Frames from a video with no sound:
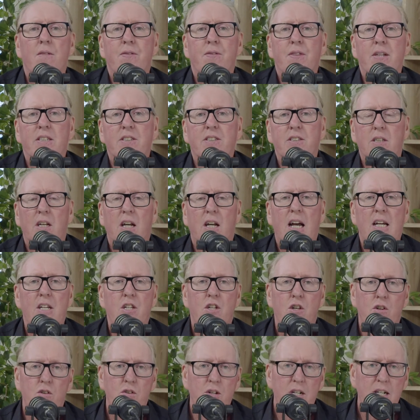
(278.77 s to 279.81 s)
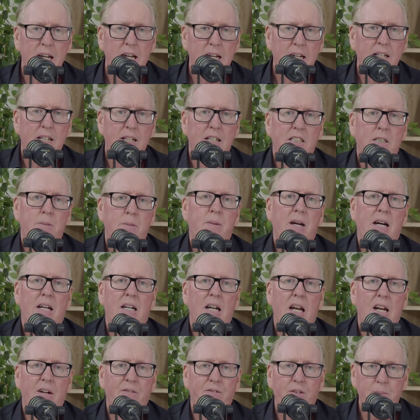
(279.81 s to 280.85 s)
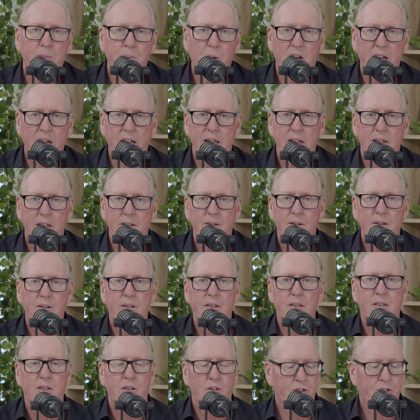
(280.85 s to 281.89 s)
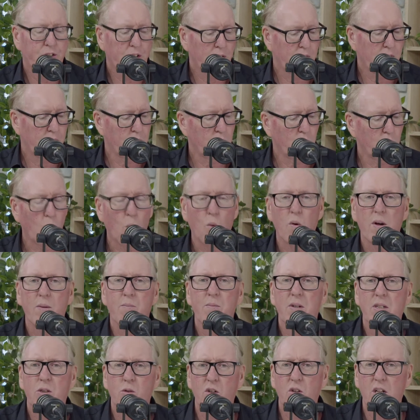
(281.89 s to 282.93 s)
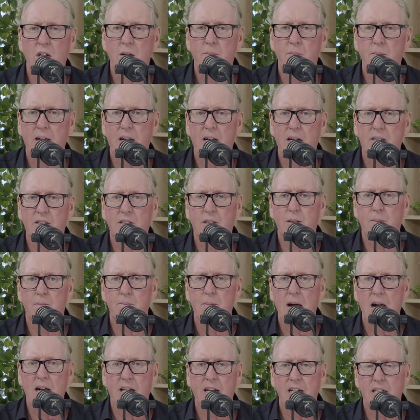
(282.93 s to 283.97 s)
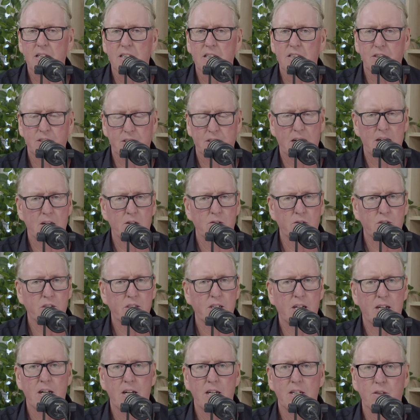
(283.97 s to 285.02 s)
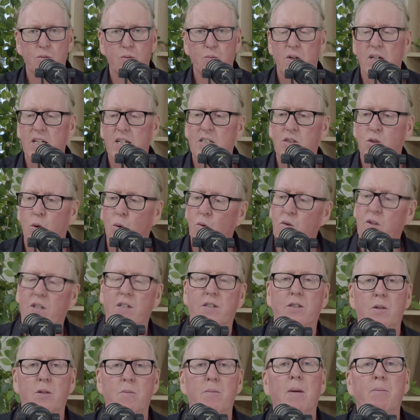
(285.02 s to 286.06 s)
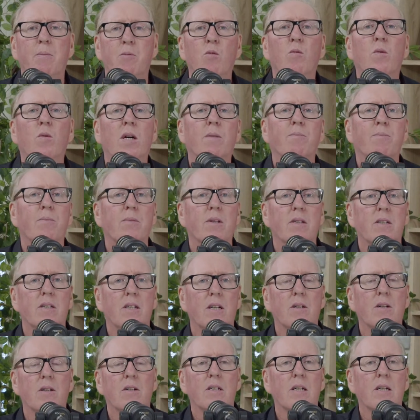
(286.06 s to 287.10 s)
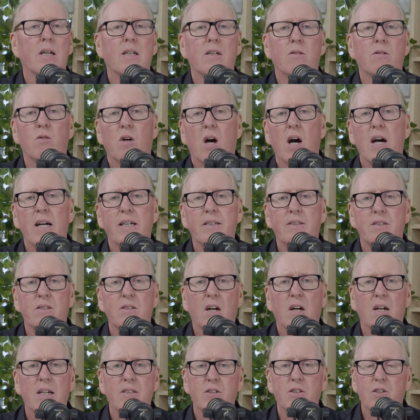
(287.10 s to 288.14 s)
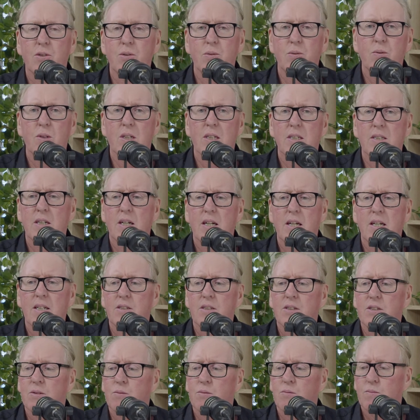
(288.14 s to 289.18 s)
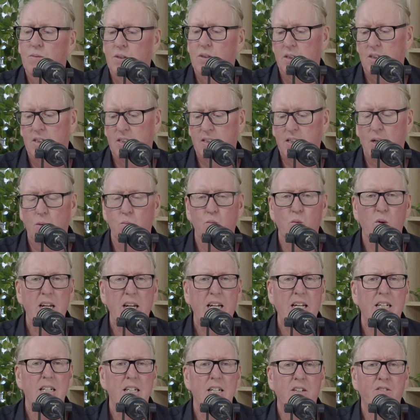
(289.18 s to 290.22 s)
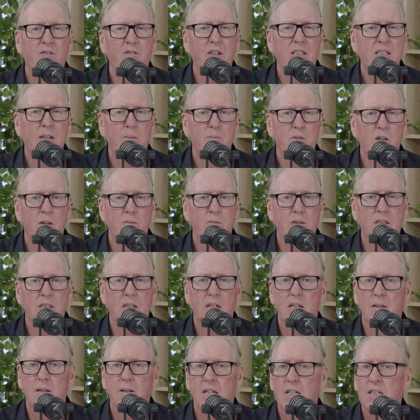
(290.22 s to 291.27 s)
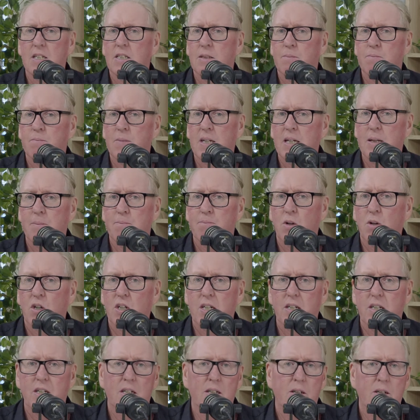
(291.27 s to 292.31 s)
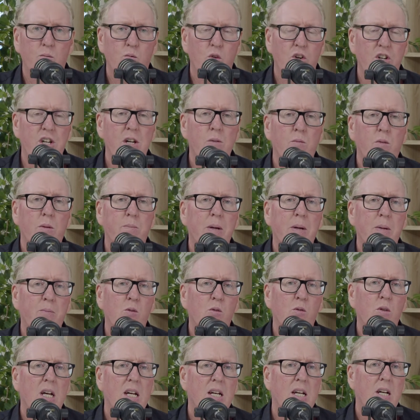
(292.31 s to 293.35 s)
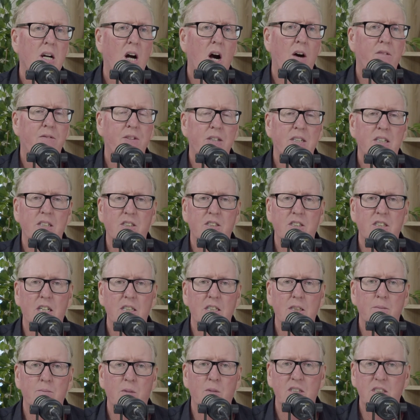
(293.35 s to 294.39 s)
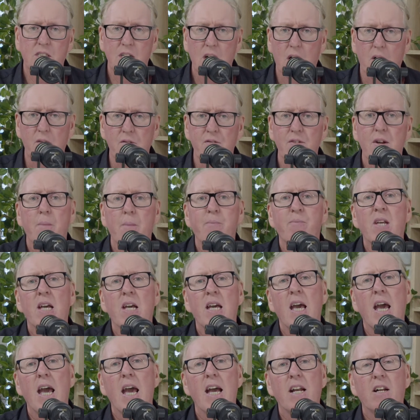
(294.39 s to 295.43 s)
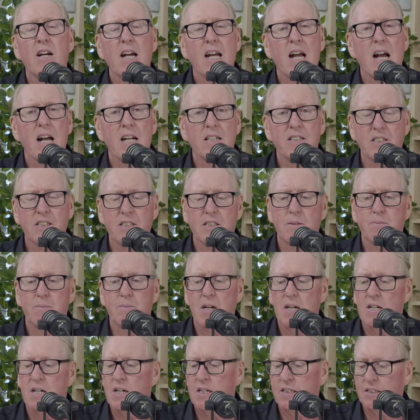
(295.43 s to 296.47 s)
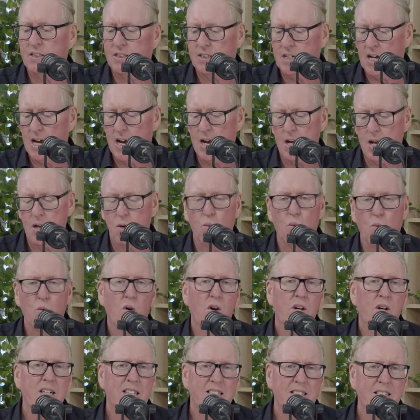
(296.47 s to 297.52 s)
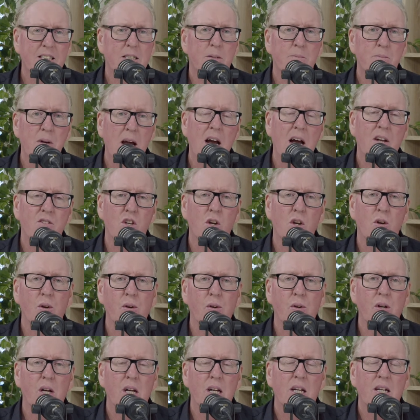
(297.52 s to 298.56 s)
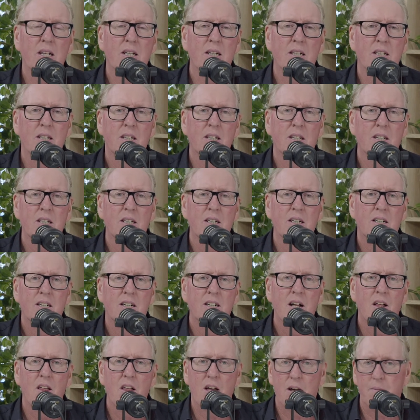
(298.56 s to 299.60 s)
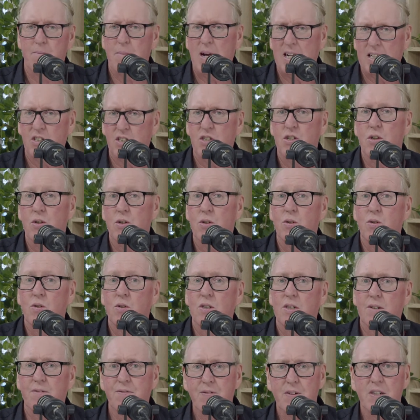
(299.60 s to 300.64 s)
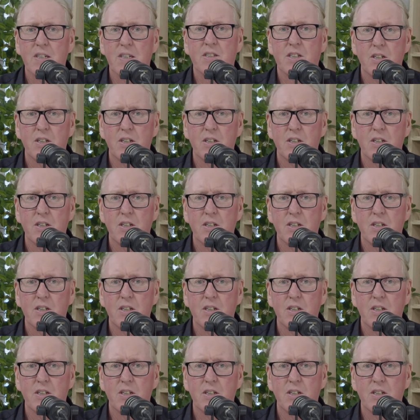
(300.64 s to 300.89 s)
there's a uniqueness about everybody. So when we're talking about marketing and sales, and we talk to people, I do, and I say we collectively, sometimes it is me and Monique working with people, often it's just myself. And I ask them and I say, what is it about you that makes you different